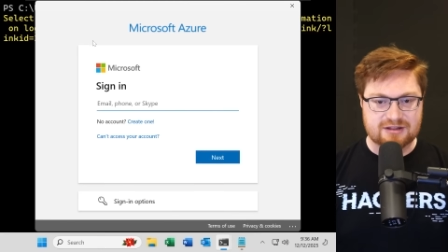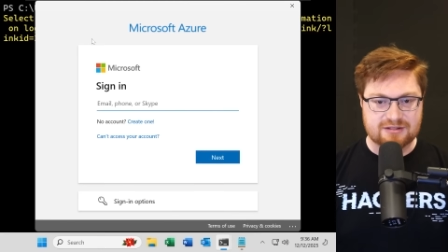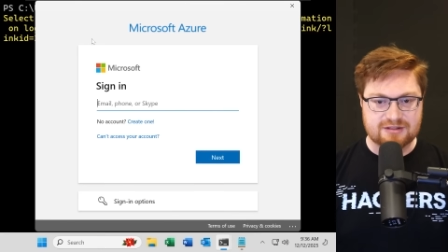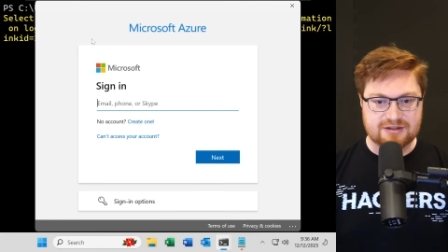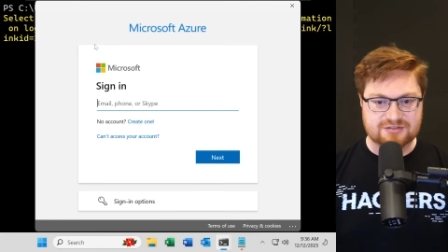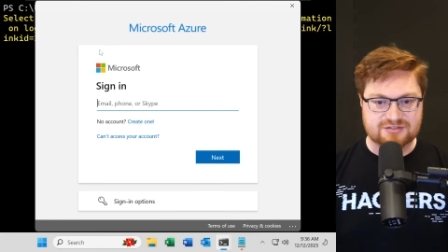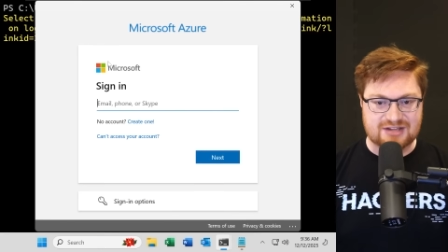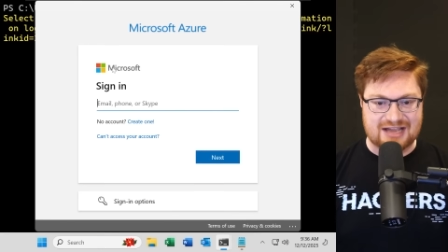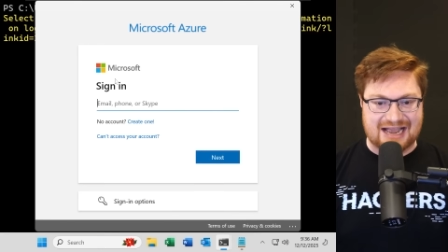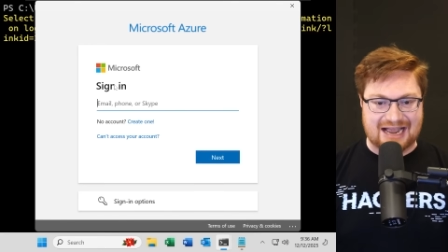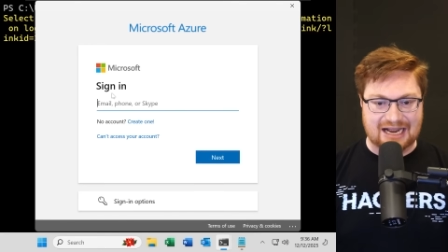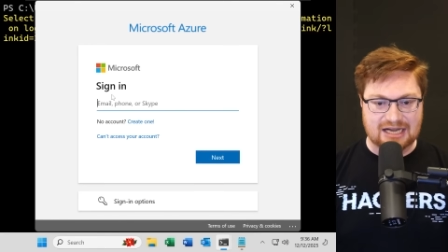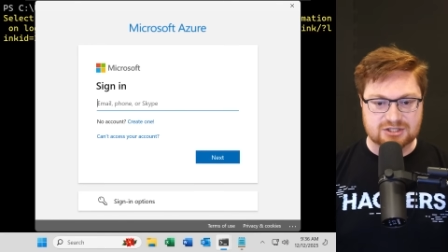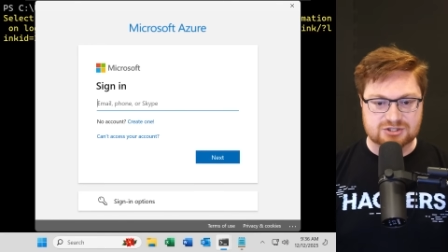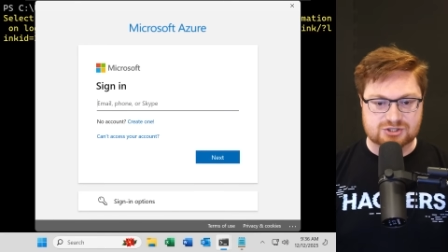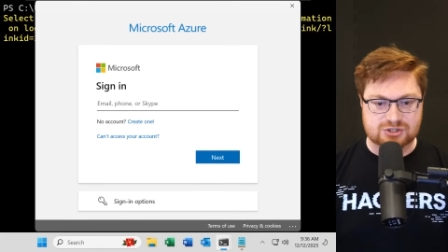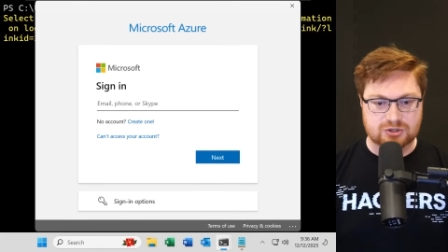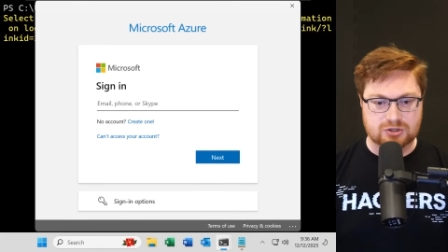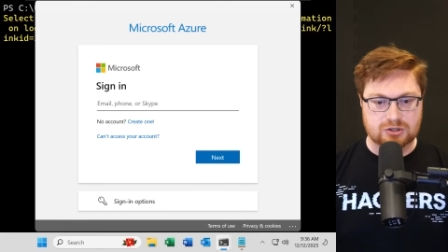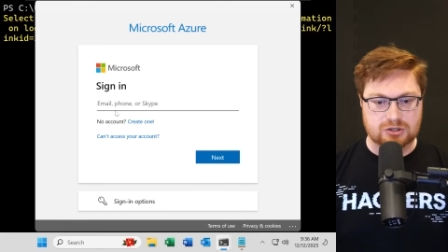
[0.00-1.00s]
this
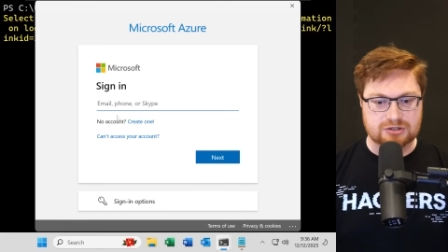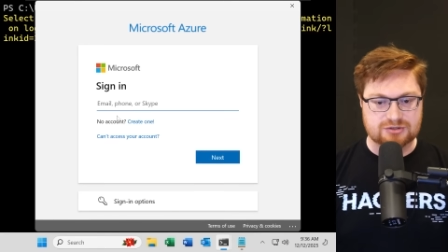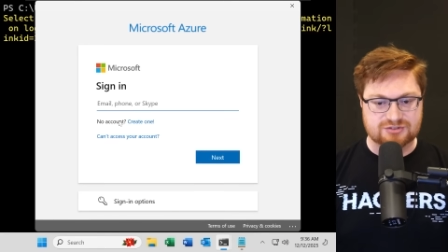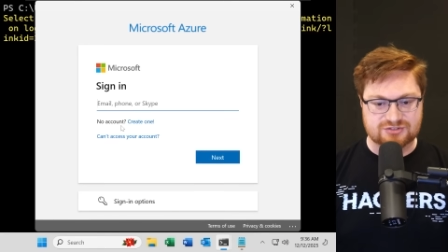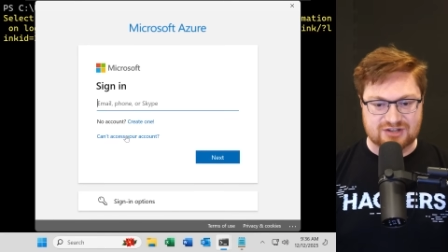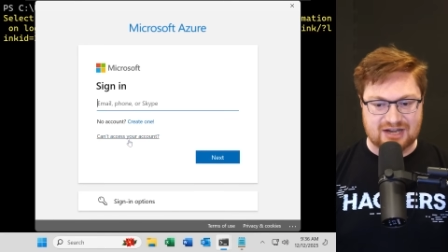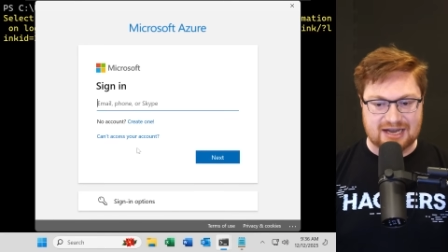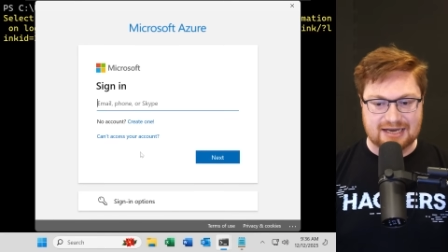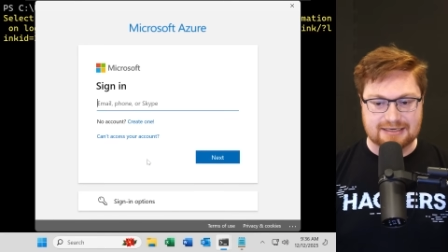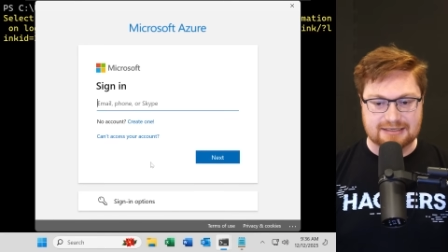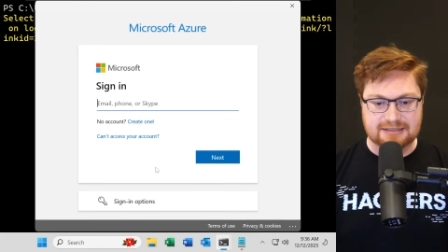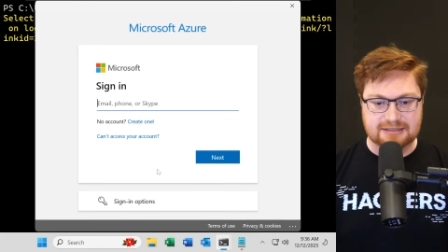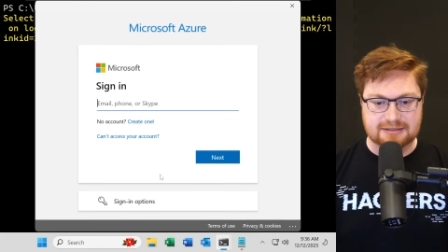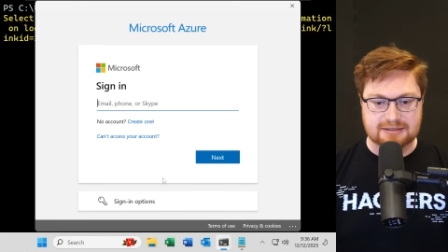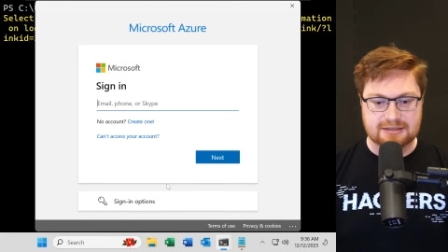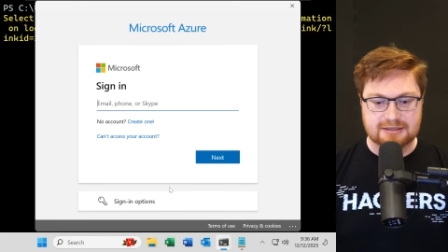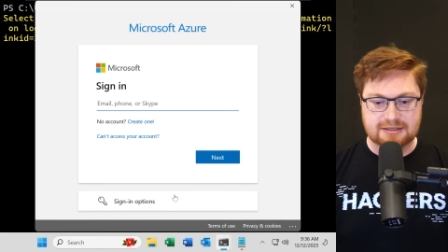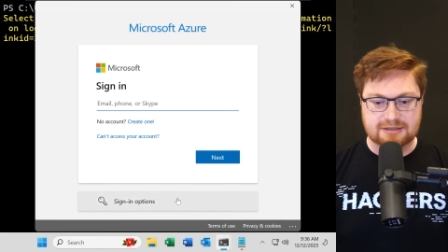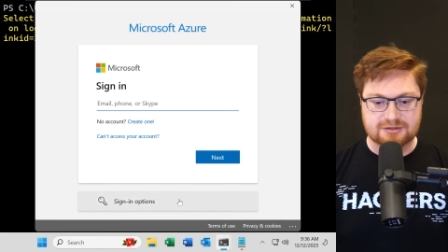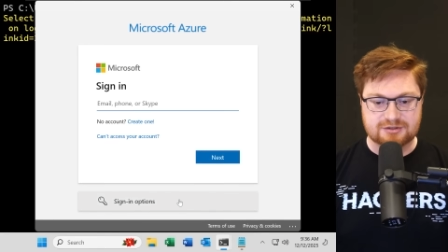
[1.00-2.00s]
Azure
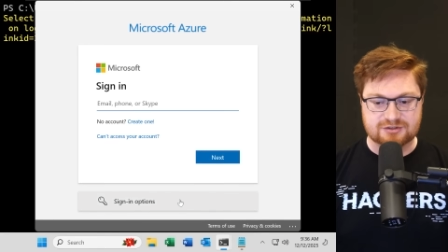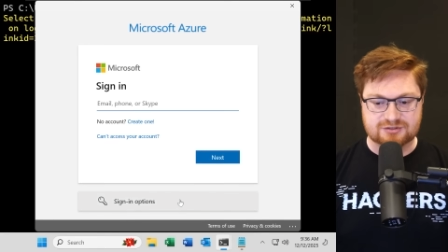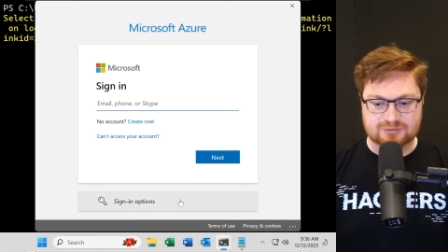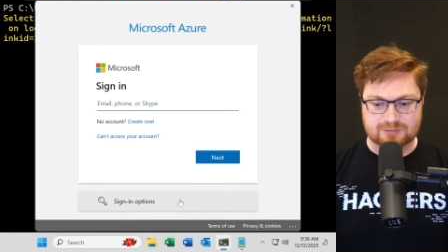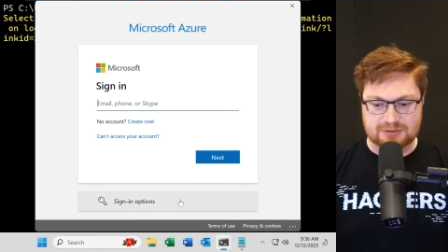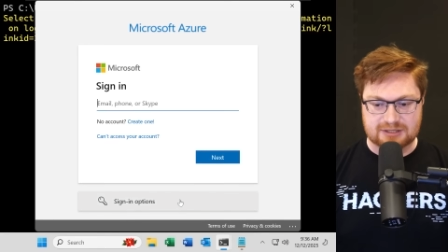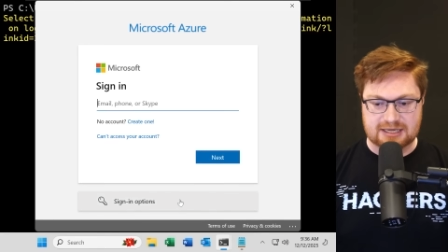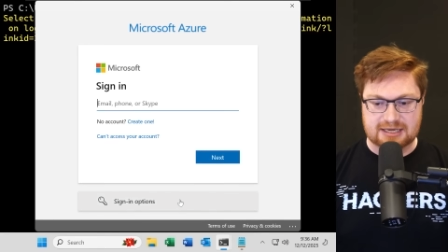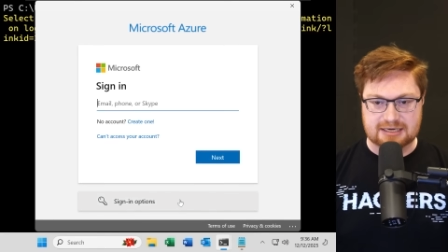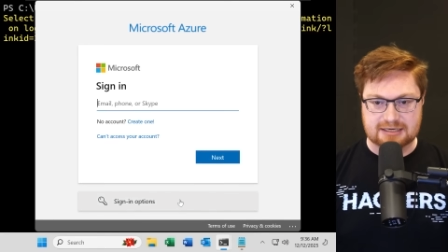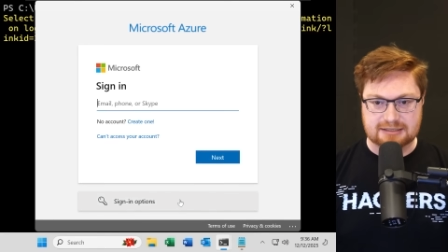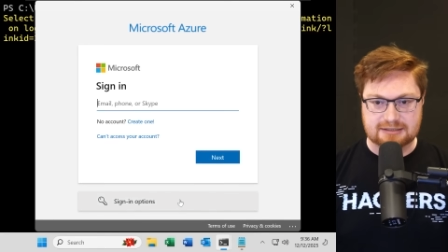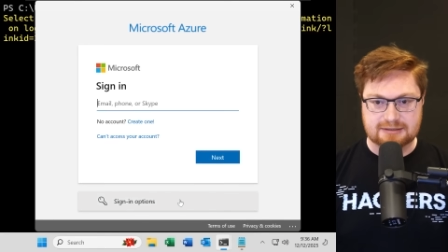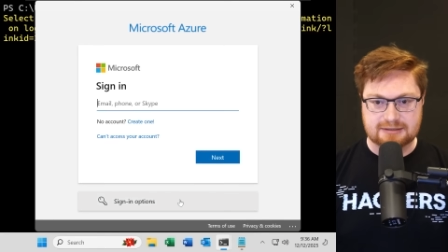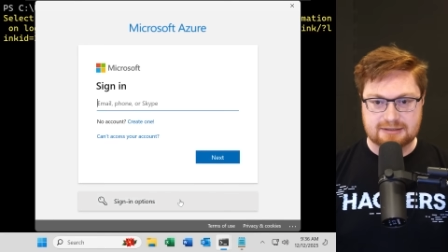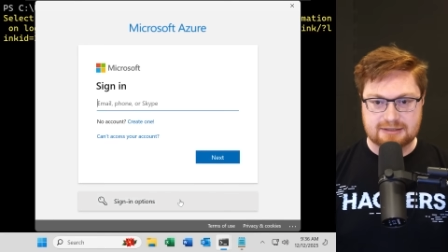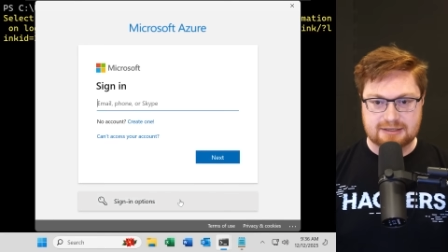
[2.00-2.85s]
sign-in display.